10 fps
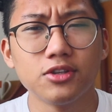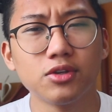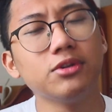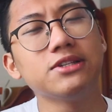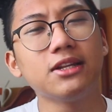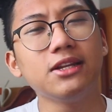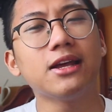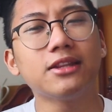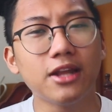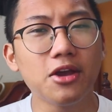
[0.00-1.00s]
So recently,
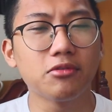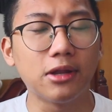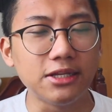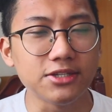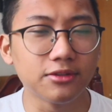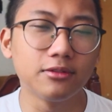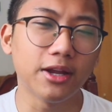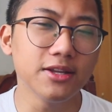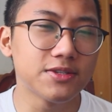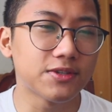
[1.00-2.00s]
Ateneo released
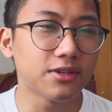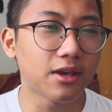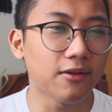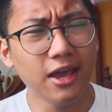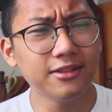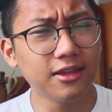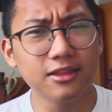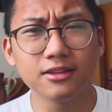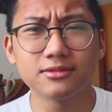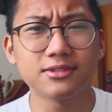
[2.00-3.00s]
grades, and I
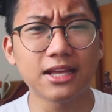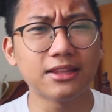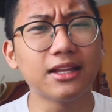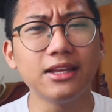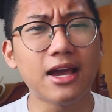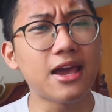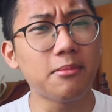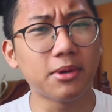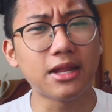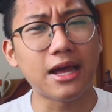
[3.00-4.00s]
think technically I
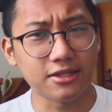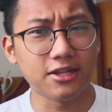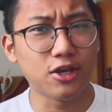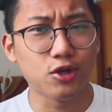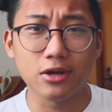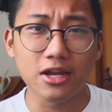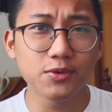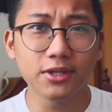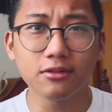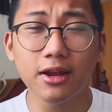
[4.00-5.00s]
am an Ateneo
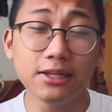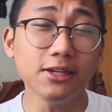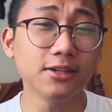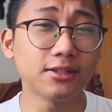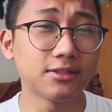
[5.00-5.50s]
graduate already.